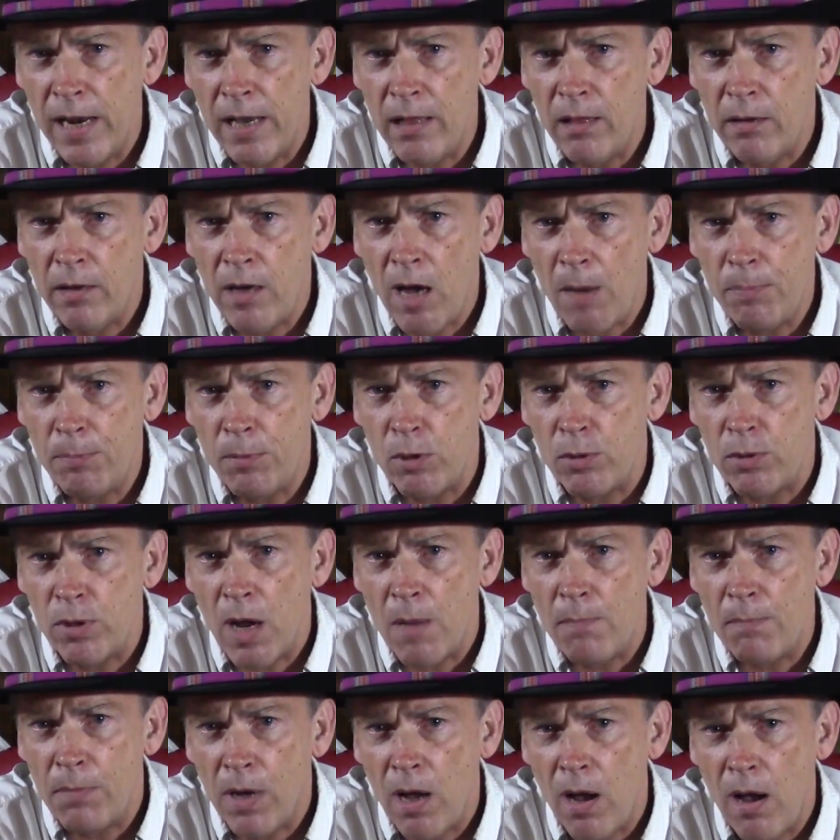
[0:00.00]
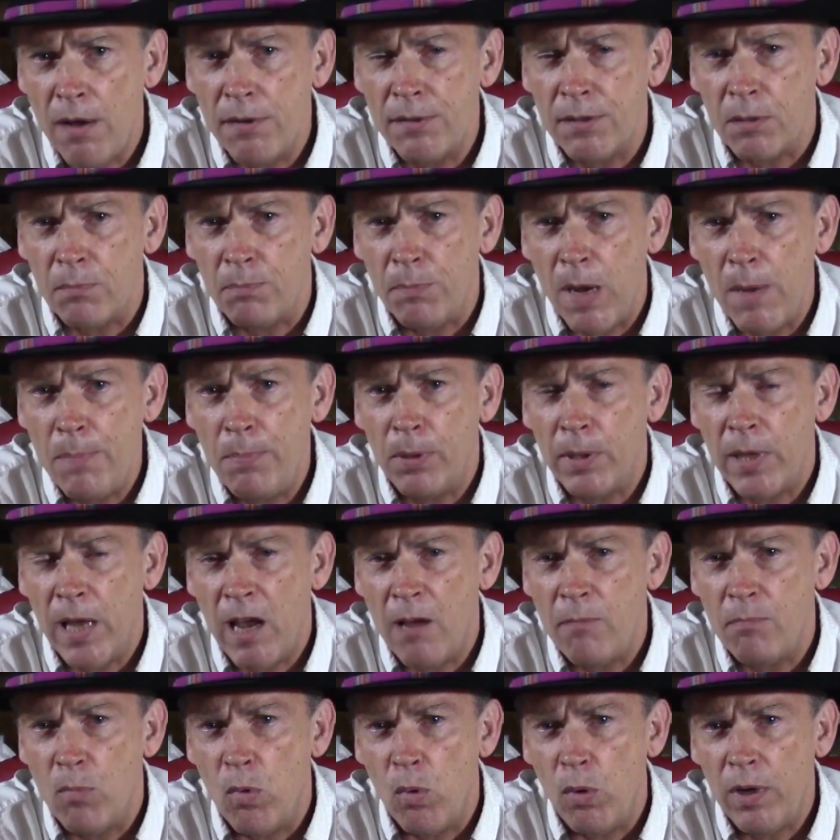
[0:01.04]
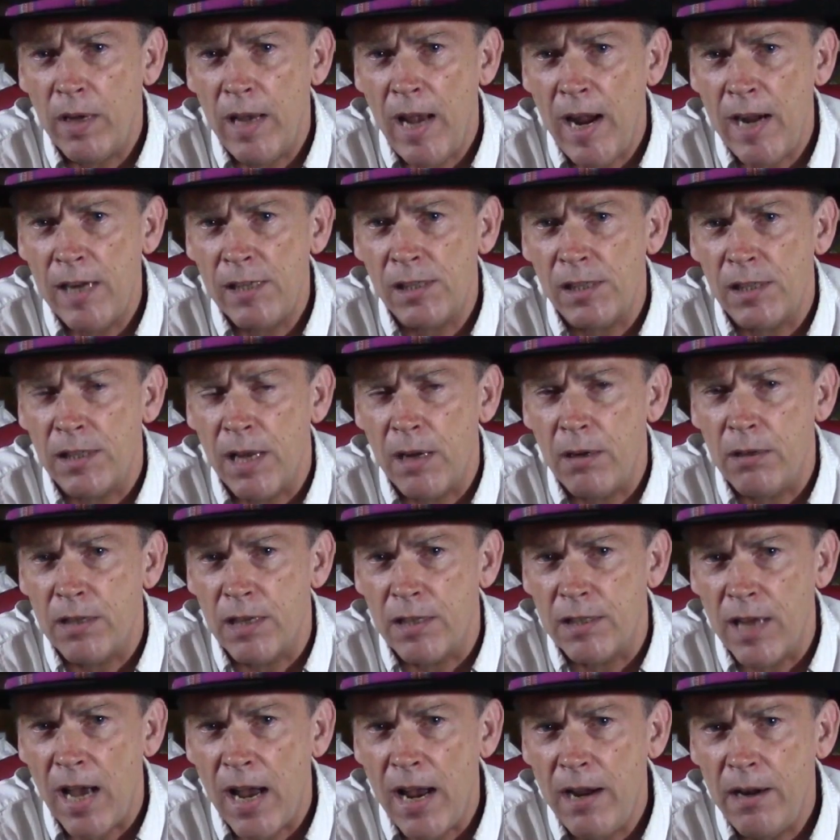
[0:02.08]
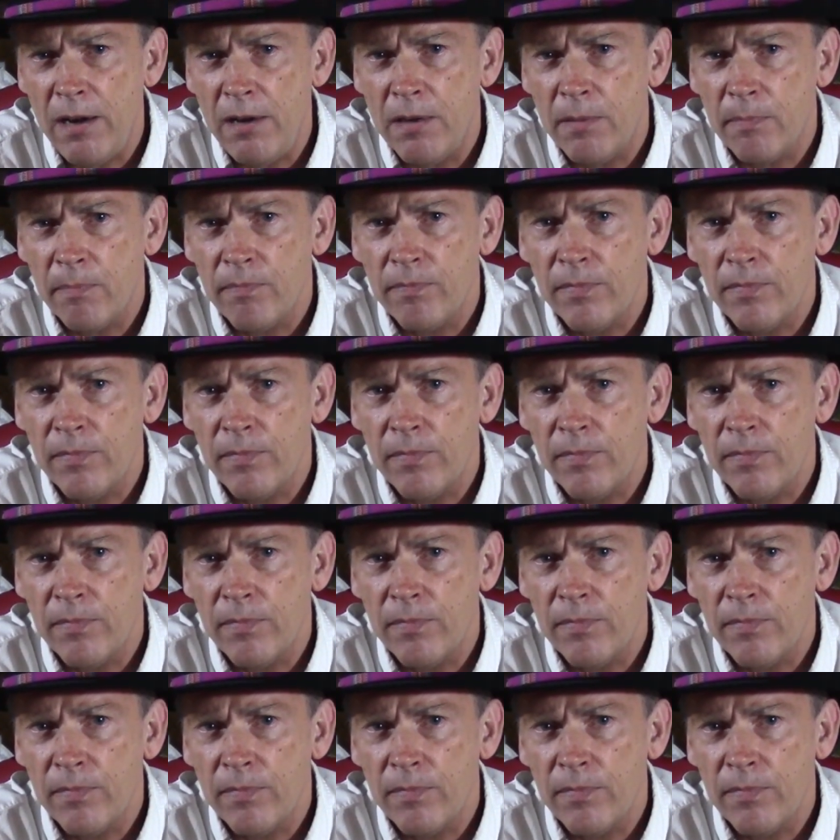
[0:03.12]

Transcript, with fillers: helicopter drop causing people to have more cash than they desired?